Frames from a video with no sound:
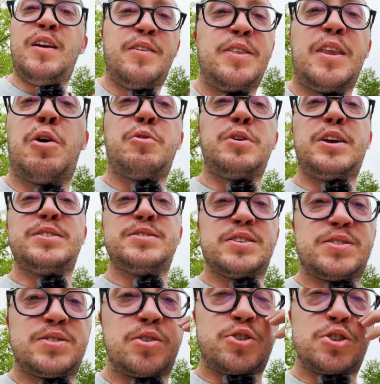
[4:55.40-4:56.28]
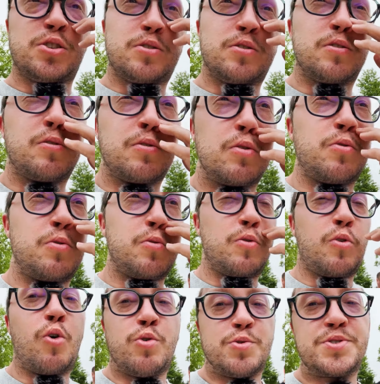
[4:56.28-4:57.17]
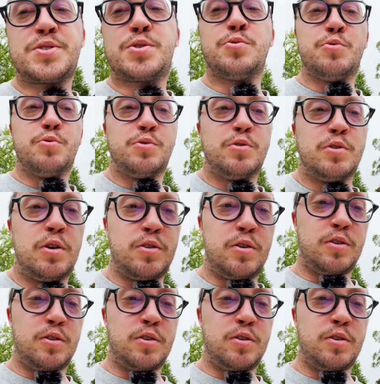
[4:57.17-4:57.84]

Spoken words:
nowadays it's such a old school